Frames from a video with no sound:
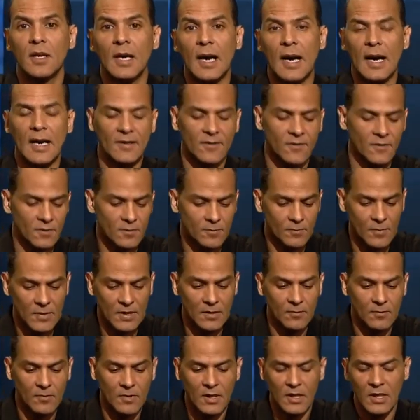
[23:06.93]
I
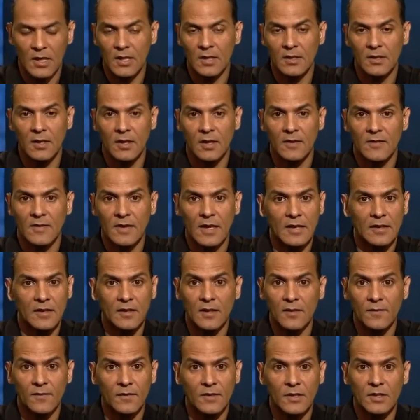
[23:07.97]
submit in standard
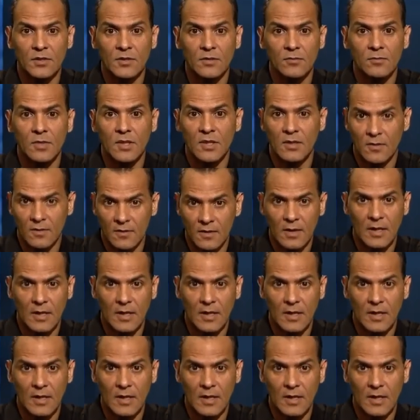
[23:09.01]
definition because,